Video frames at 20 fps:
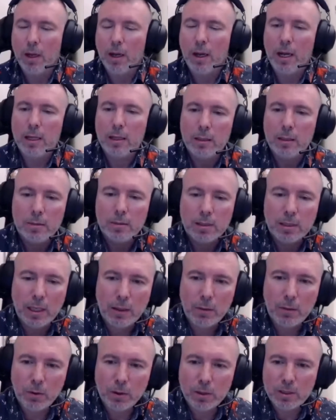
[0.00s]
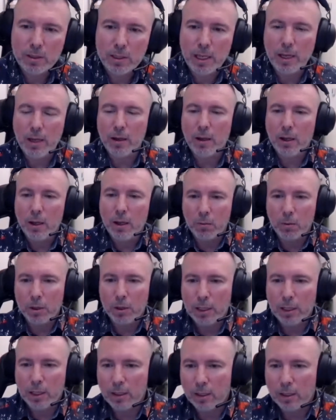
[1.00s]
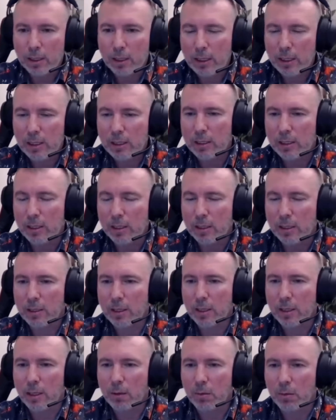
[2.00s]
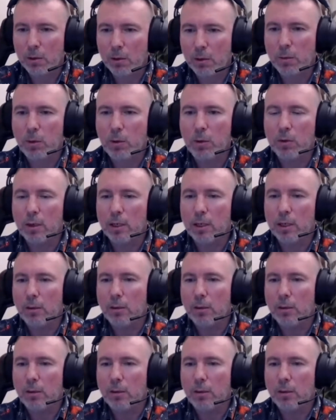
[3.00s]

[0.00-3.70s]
let them say what is there, what are the key things then there, what we look at.